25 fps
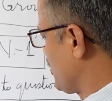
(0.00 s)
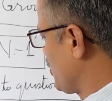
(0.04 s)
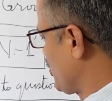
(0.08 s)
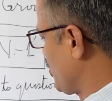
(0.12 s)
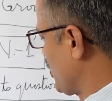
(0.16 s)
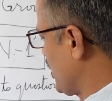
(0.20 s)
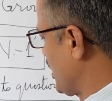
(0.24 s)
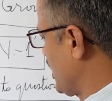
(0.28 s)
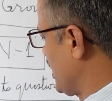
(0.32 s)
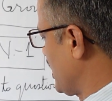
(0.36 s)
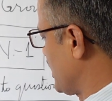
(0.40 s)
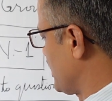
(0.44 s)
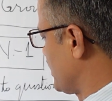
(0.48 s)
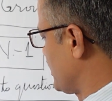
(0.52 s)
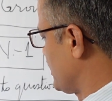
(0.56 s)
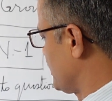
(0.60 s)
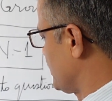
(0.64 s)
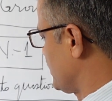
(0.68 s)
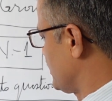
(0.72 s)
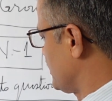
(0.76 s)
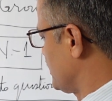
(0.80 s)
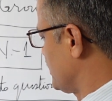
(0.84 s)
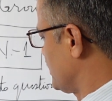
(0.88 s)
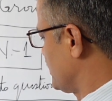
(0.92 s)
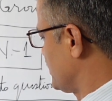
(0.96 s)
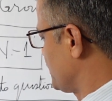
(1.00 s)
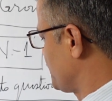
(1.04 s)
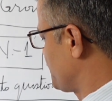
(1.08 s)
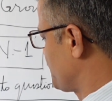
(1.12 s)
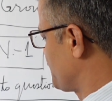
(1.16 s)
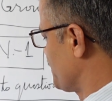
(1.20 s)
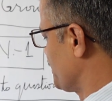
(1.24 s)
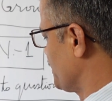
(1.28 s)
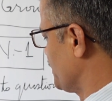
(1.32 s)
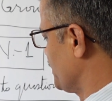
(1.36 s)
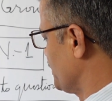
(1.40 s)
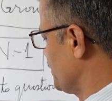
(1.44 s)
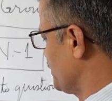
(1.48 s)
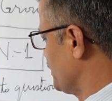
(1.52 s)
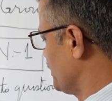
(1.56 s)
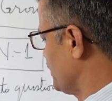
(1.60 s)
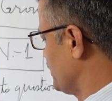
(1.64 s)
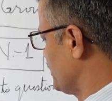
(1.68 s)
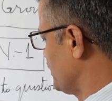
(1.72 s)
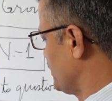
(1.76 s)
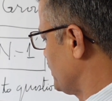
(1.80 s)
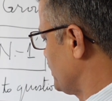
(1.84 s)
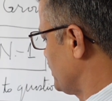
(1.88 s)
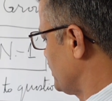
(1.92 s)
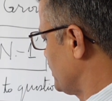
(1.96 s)
1,
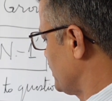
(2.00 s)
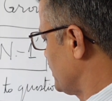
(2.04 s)
2,